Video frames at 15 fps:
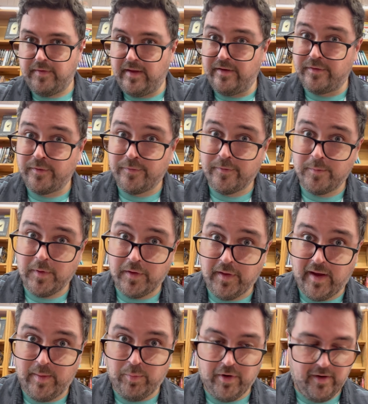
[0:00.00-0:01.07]
these are from the
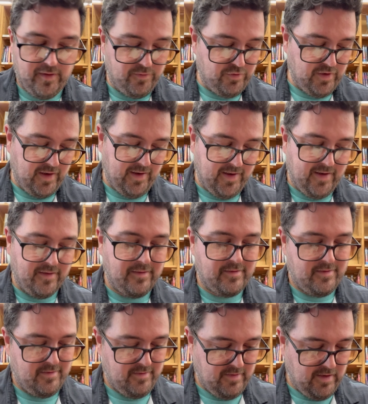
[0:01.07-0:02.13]
library of
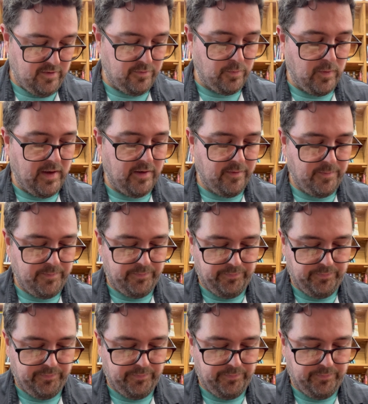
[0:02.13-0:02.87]
JS as well,